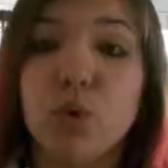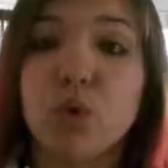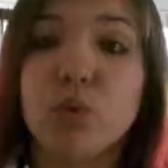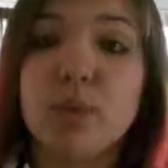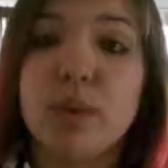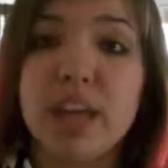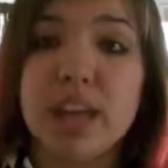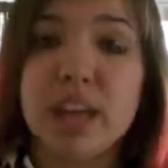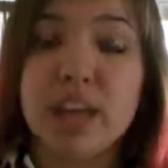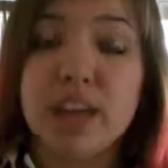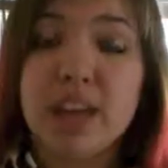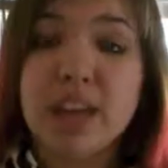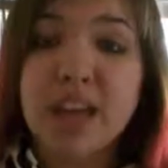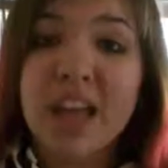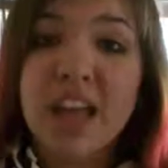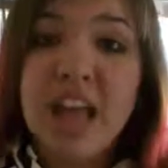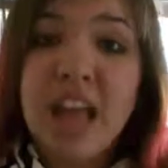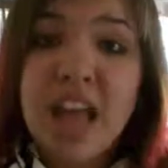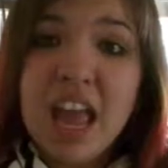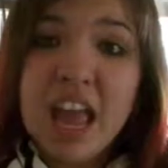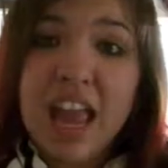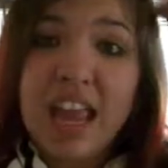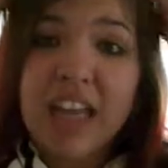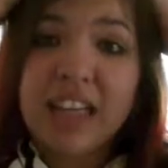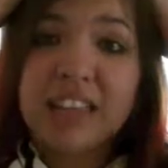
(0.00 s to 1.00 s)
Ruby,
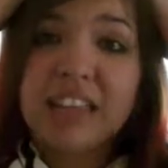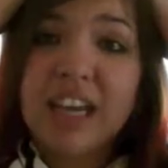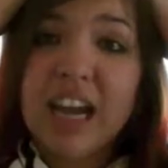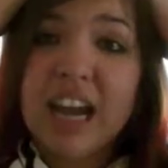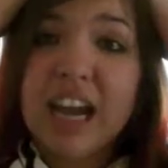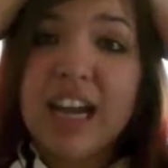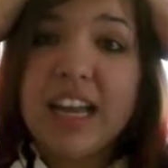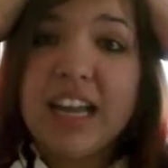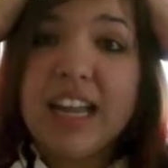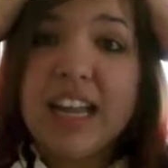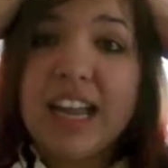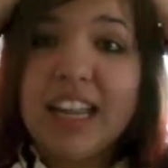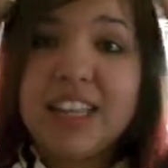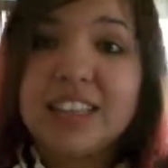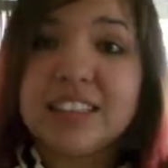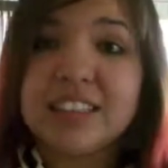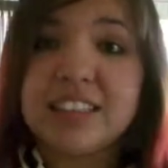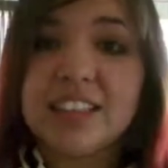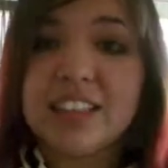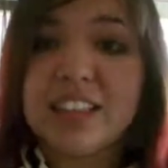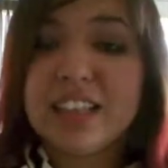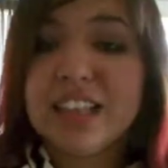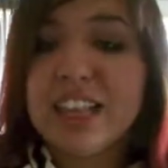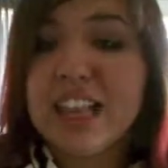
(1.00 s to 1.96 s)
and I just